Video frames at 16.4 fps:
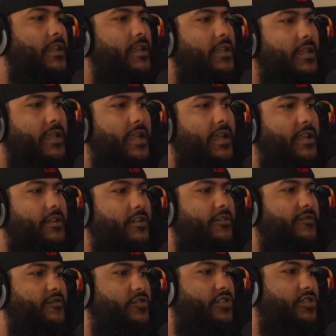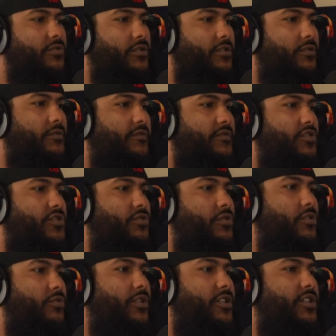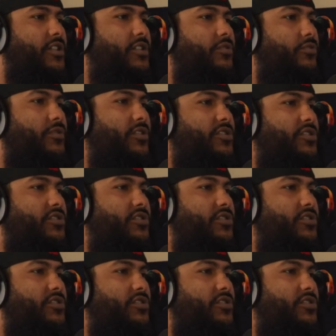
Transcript: Yeah, no, for sure. For like sure. I don't we're know, man. it